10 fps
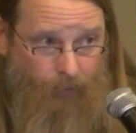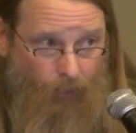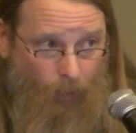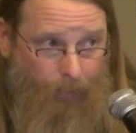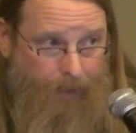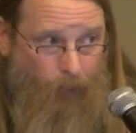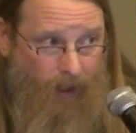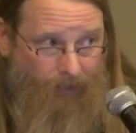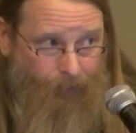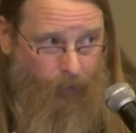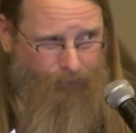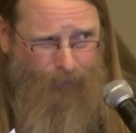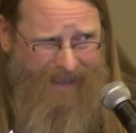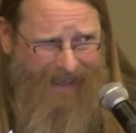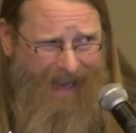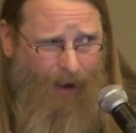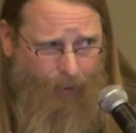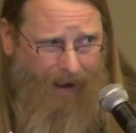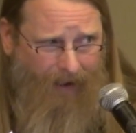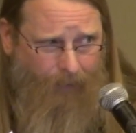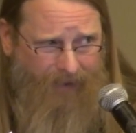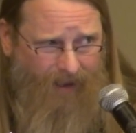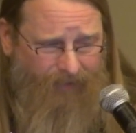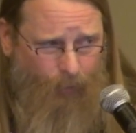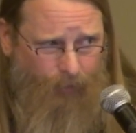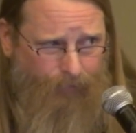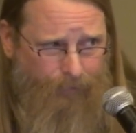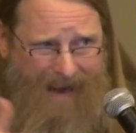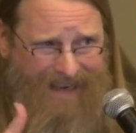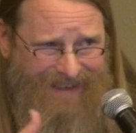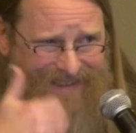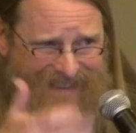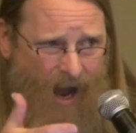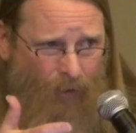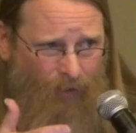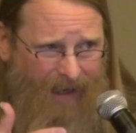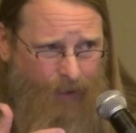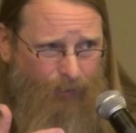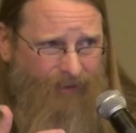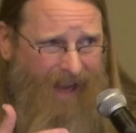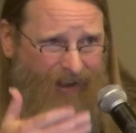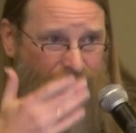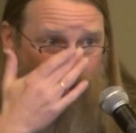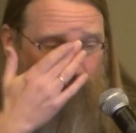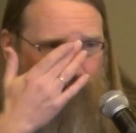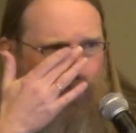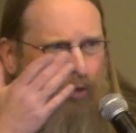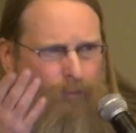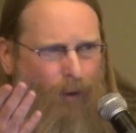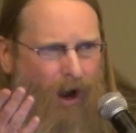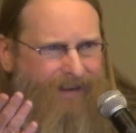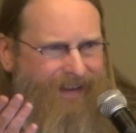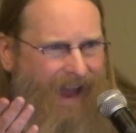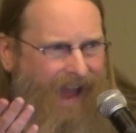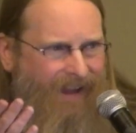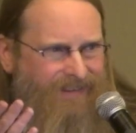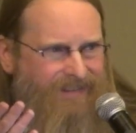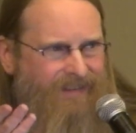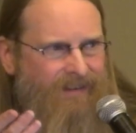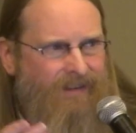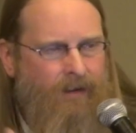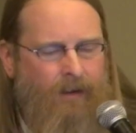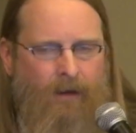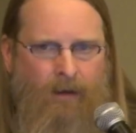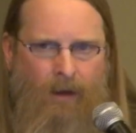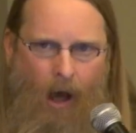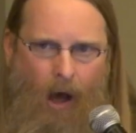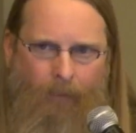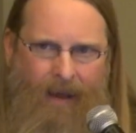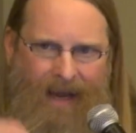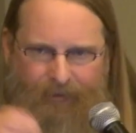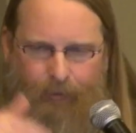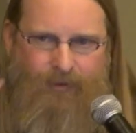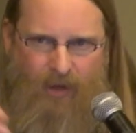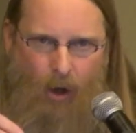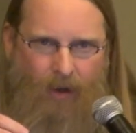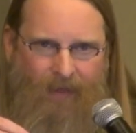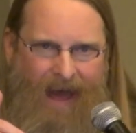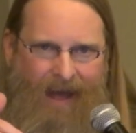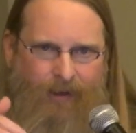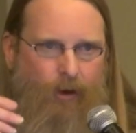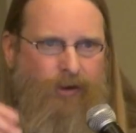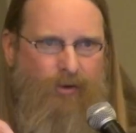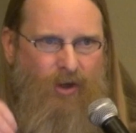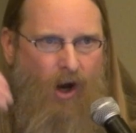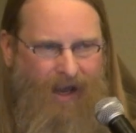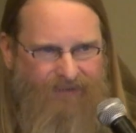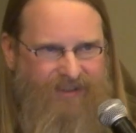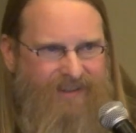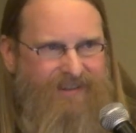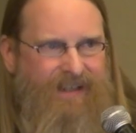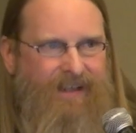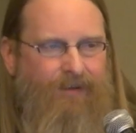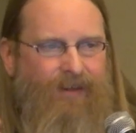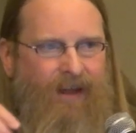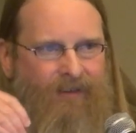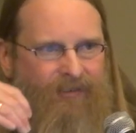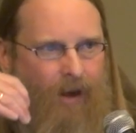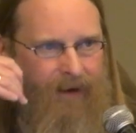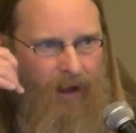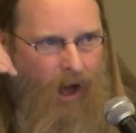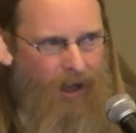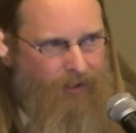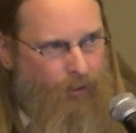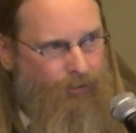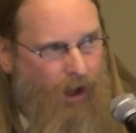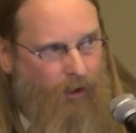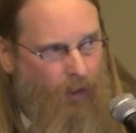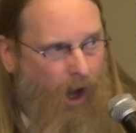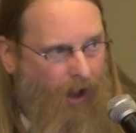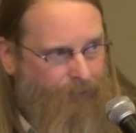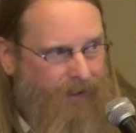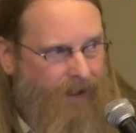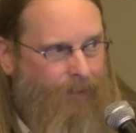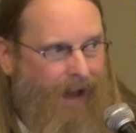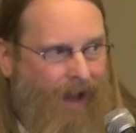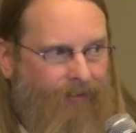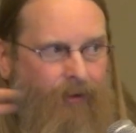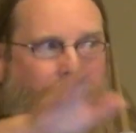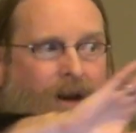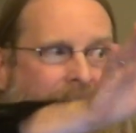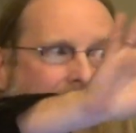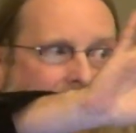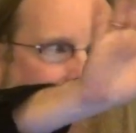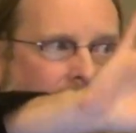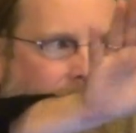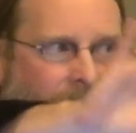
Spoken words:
so people kind of started freaking out about it because it was made to sound like it was an actual news broadcast. And as a result of that, you know, you saw FCC things coming on and you saw laws being passed about, hey,